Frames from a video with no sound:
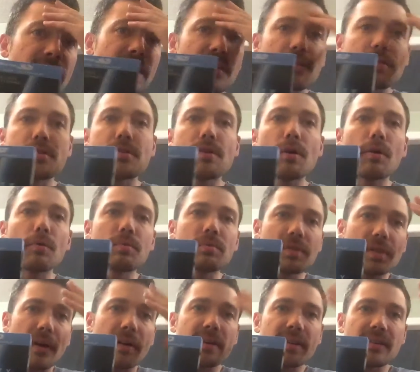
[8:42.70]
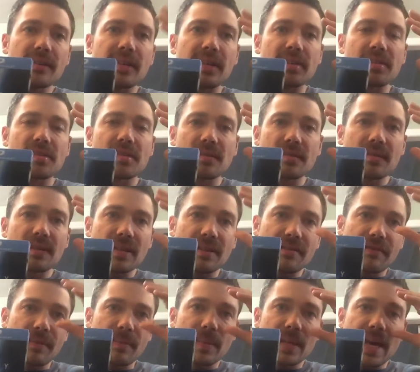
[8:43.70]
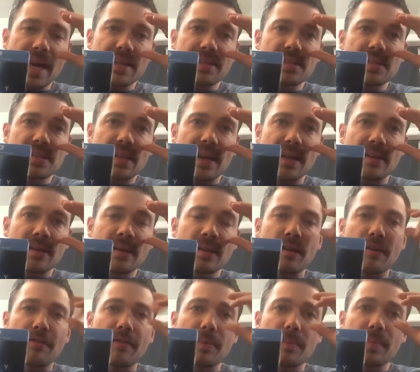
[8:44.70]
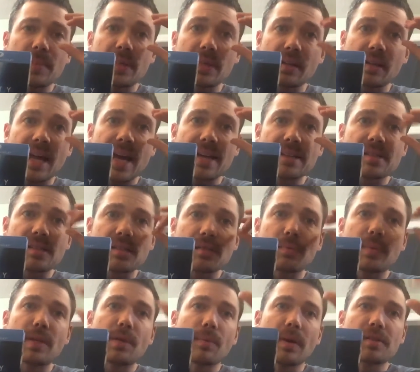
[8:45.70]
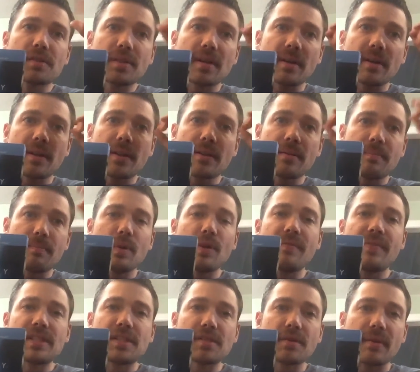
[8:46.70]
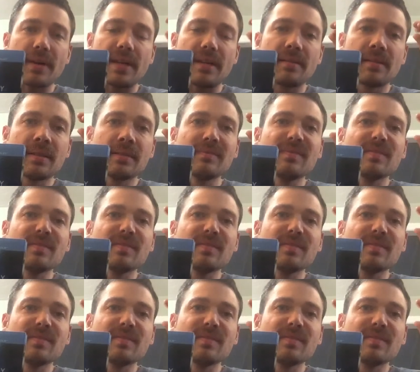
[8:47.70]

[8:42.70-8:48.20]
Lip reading: there's no darkness from the headset or from the glasses when you're watching on a movie screen.